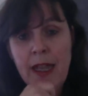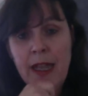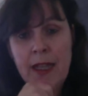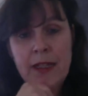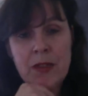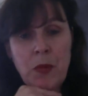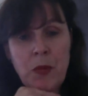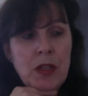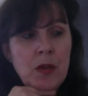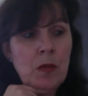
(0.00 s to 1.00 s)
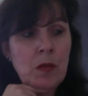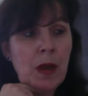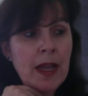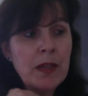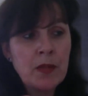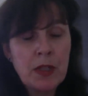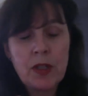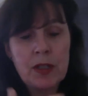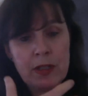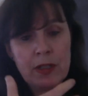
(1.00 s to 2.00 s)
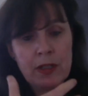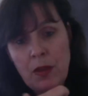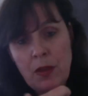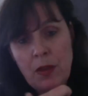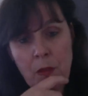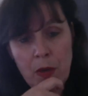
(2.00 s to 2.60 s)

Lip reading: and where you might reconsider the whole